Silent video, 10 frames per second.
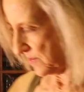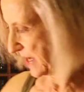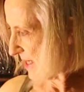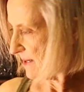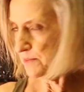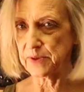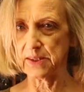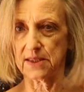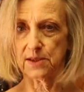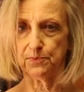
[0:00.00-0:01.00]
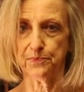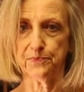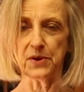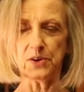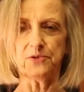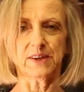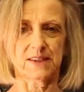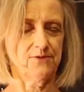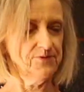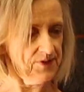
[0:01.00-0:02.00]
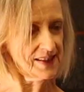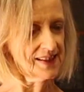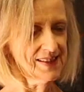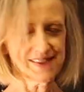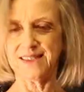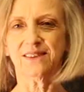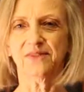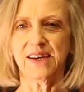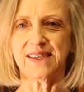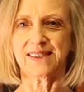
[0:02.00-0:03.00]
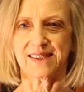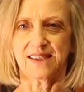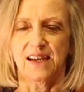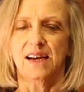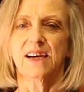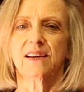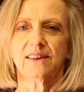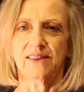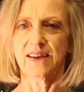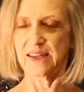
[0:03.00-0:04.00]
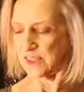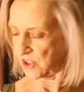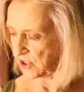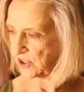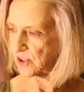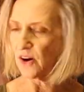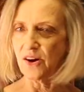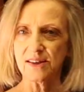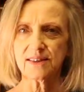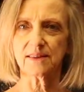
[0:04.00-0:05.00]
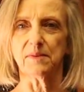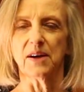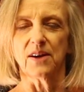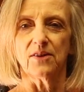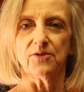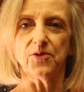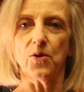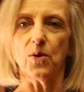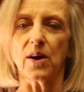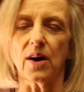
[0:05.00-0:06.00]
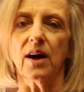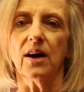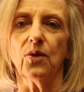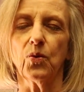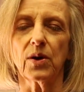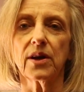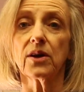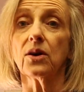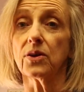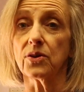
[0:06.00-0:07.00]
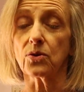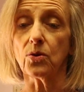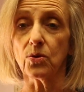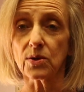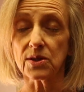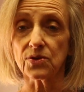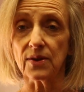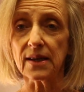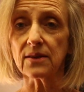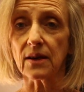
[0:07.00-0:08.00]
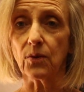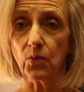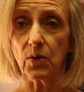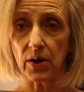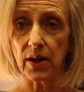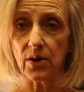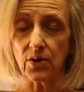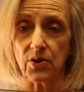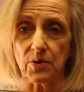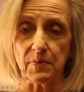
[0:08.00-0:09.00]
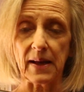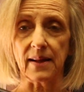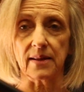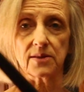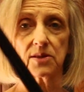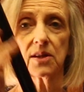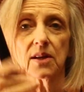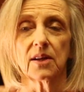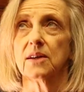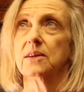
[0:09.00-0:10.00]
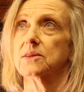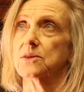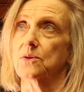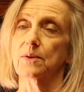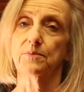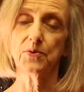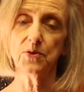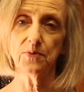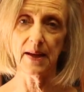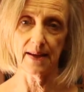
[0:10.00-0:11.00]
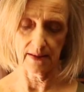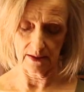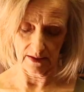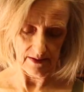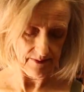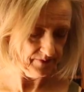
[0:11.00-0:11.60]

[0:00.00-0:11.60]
you end up with this perfect fitness device that is just awesome for working on your core strength and working on your balance. So, broom handle.